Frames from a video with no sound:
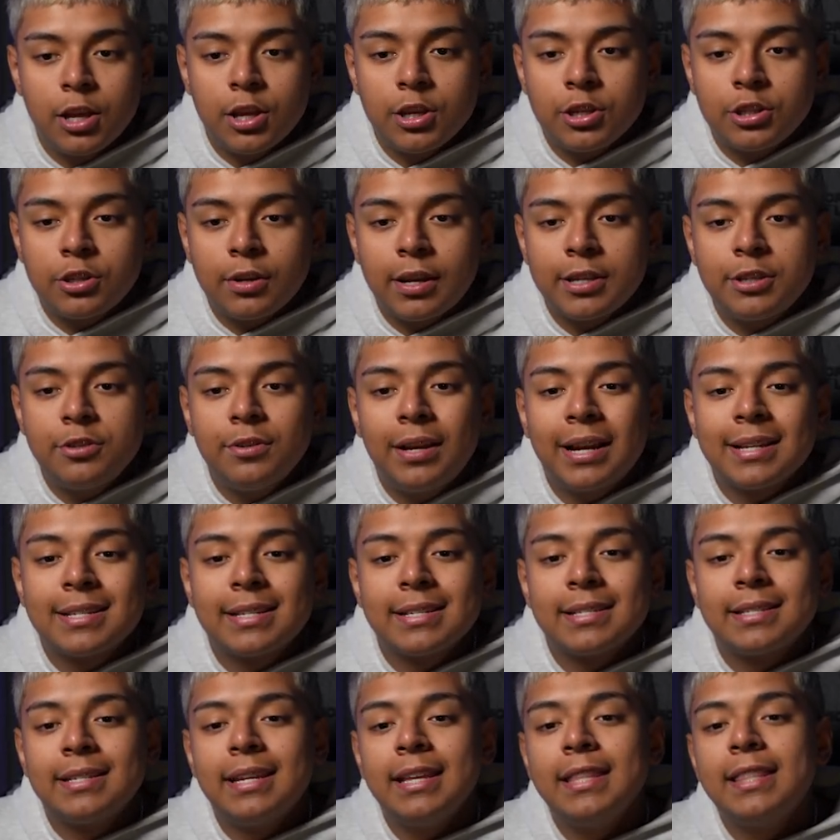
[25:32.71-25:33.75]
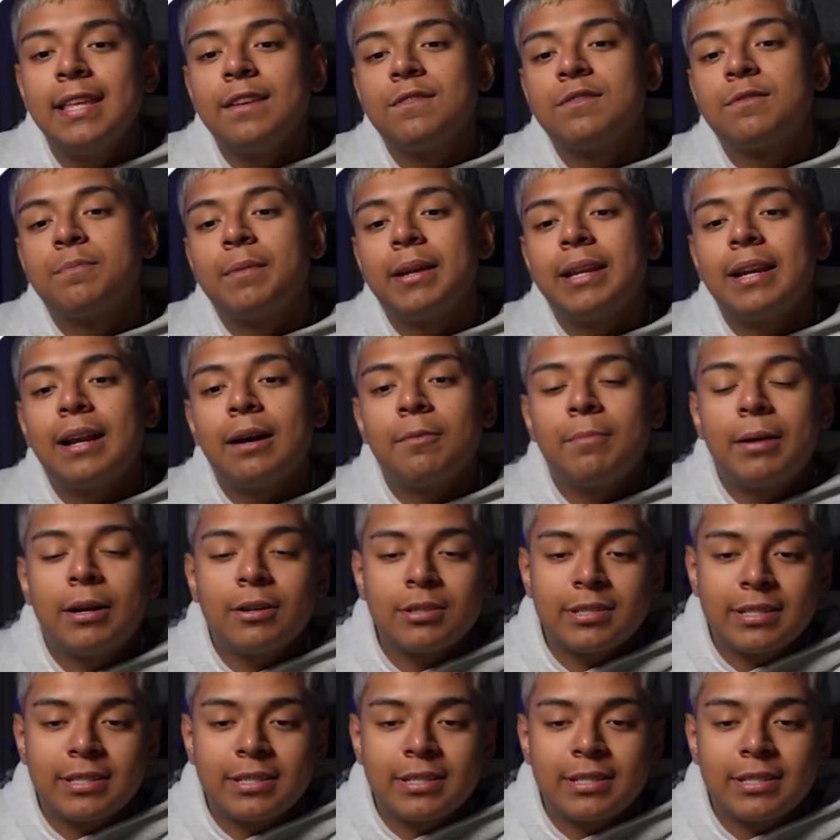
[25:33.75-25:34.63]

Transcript: So as you guys can see, they spent about